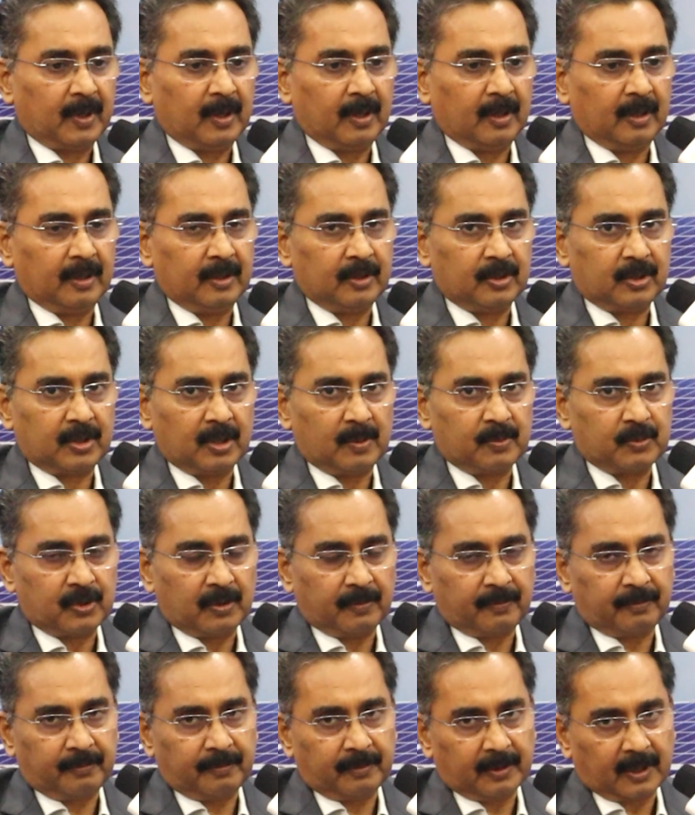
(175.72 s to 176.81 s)
in terms
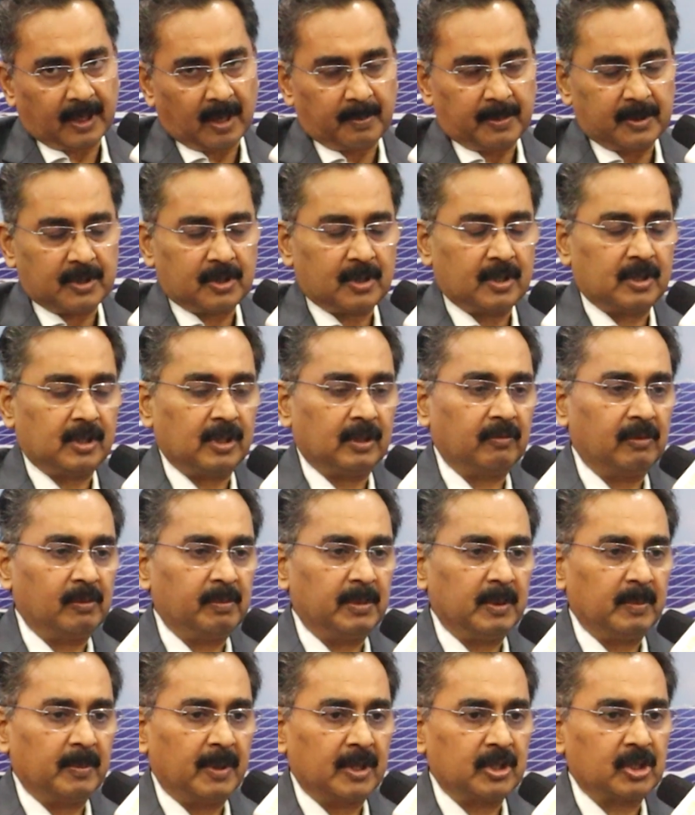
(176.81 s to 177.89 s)
of capacity it will
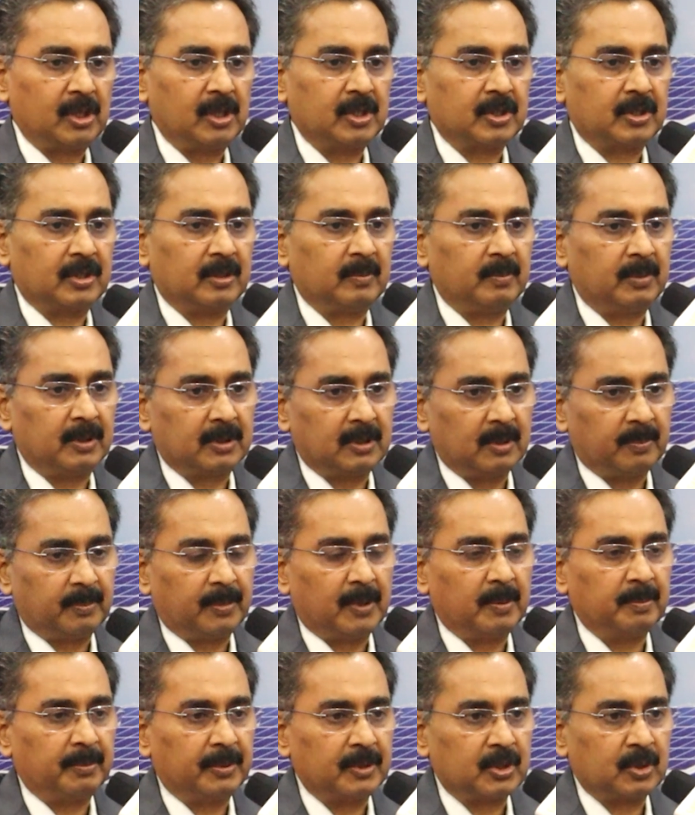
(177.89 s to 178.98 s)
be much lesser, but the
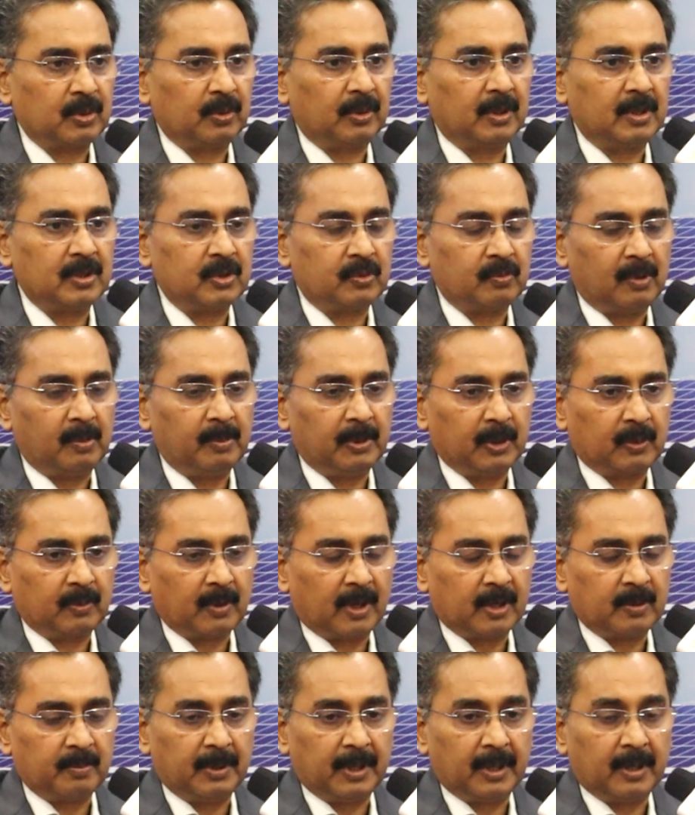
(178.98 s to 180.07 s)
pump storage will be
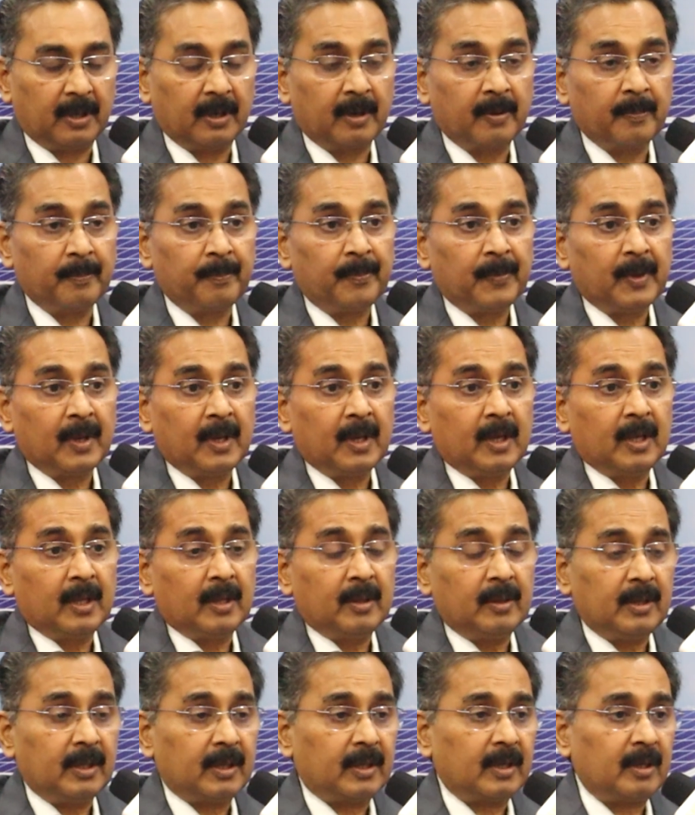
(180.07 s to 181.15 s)
quite big.
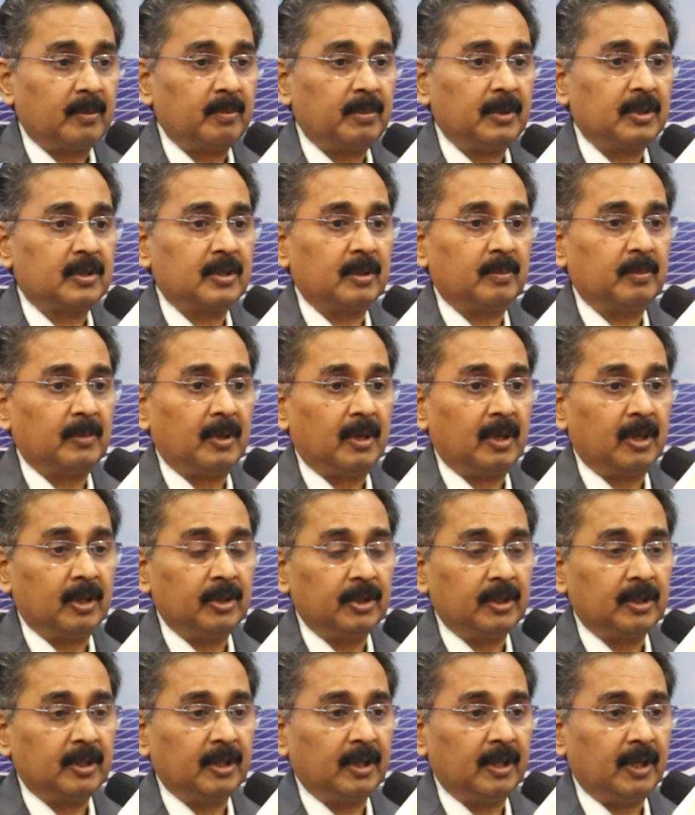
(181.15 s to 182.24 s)
There can be some
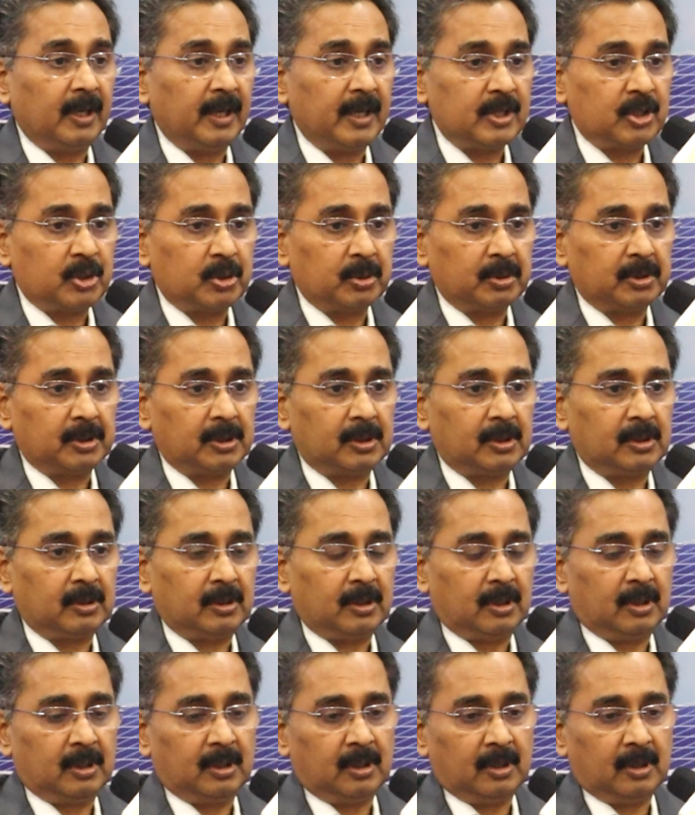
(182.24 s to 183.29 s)
other natural